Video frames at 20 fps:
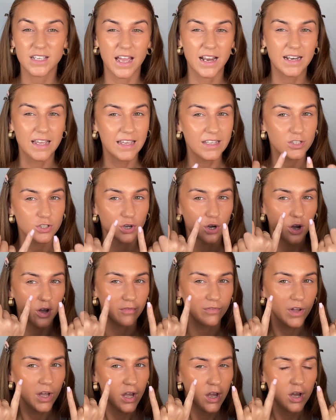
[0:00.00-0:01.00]
any sort of
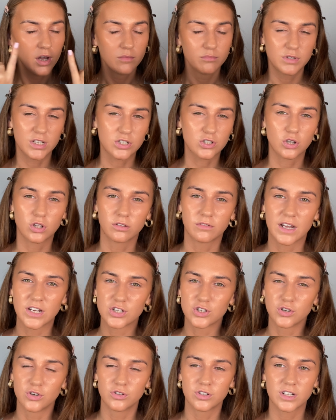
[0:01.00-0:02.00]

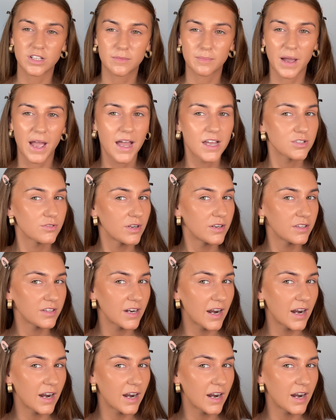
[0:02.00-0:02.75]
discoloration underneath my eyes or anything.